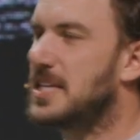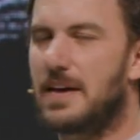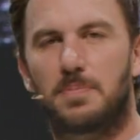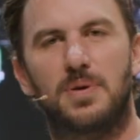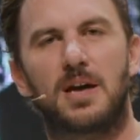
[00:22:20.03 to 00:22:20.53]

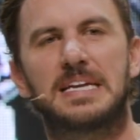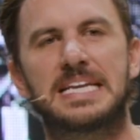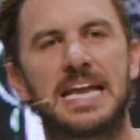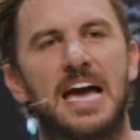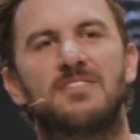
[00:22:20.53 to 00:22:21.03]
David probably
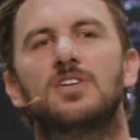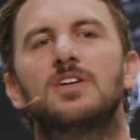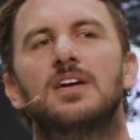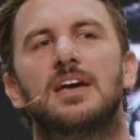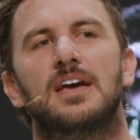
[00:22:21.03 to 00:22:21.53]

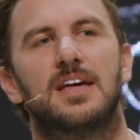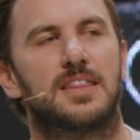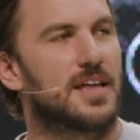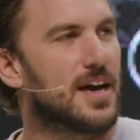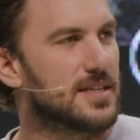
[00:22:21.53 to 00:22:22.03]
never
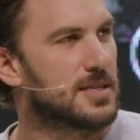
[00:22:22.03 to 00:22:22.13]
thought